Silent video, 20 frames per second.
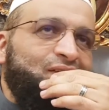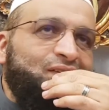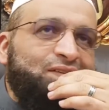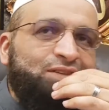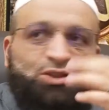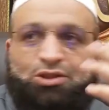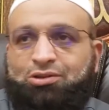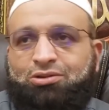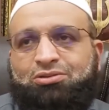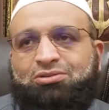
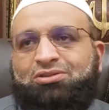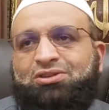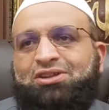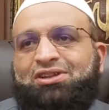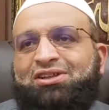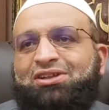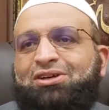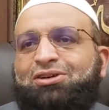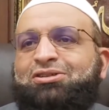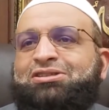So,
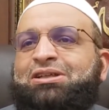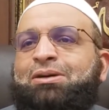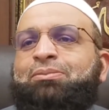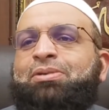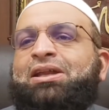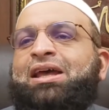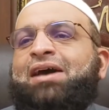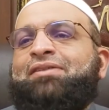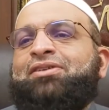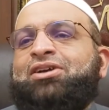or
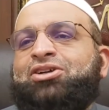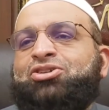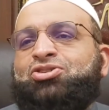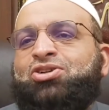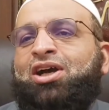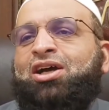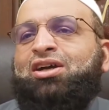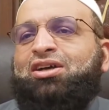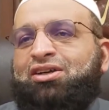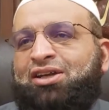somebody having a
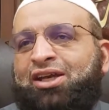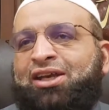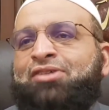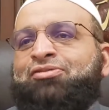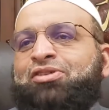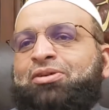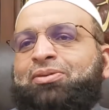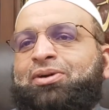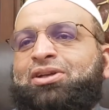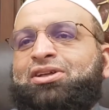truck, like
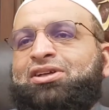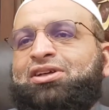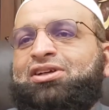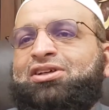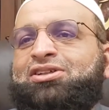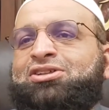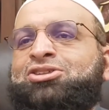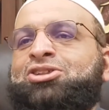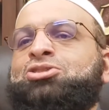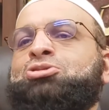everybody,
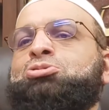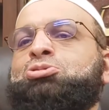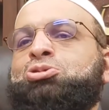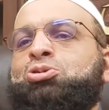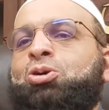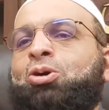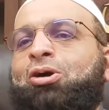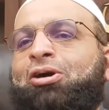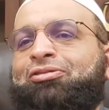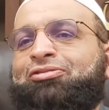just to
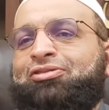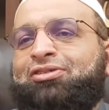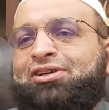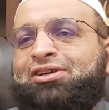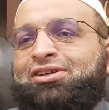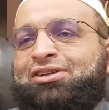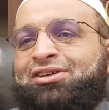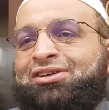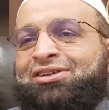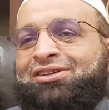show off.
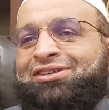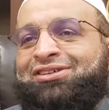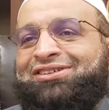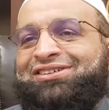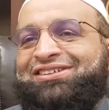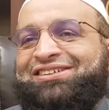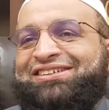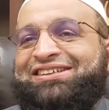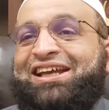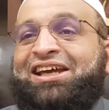
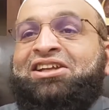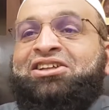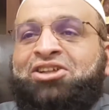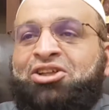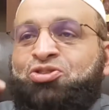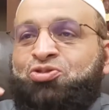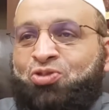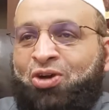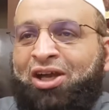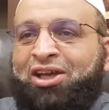Yeah, the
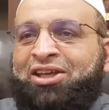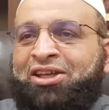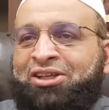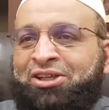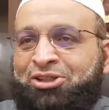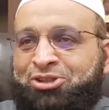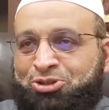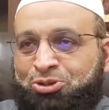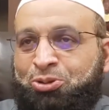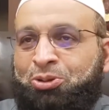truck in
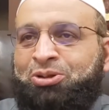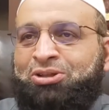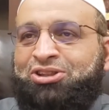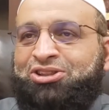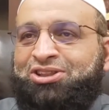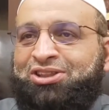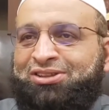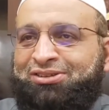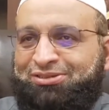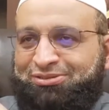its
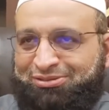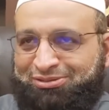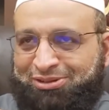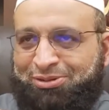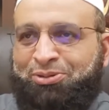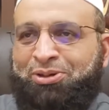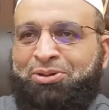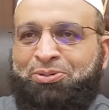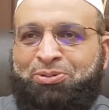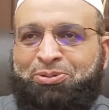origin, the
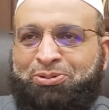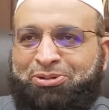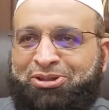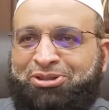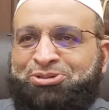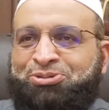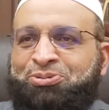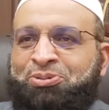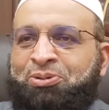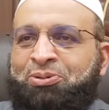way we were
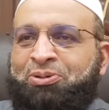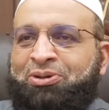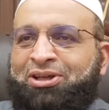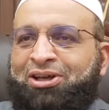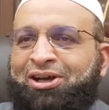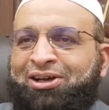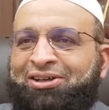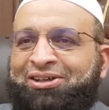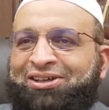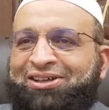raised when we were
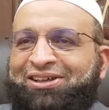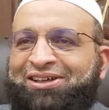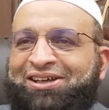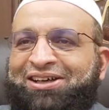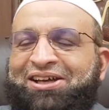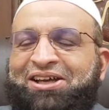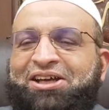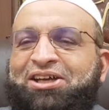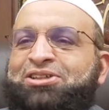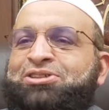young,
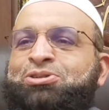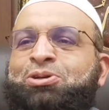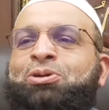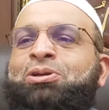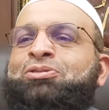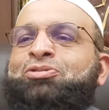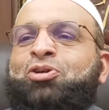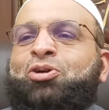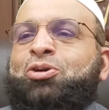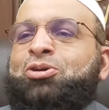it's
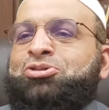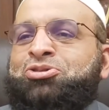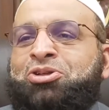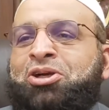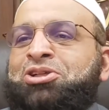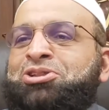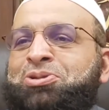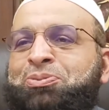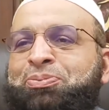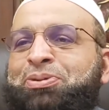only for
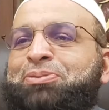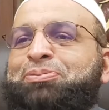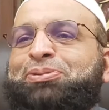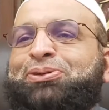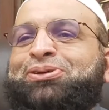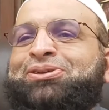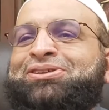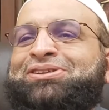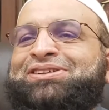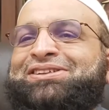construction
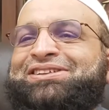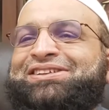people.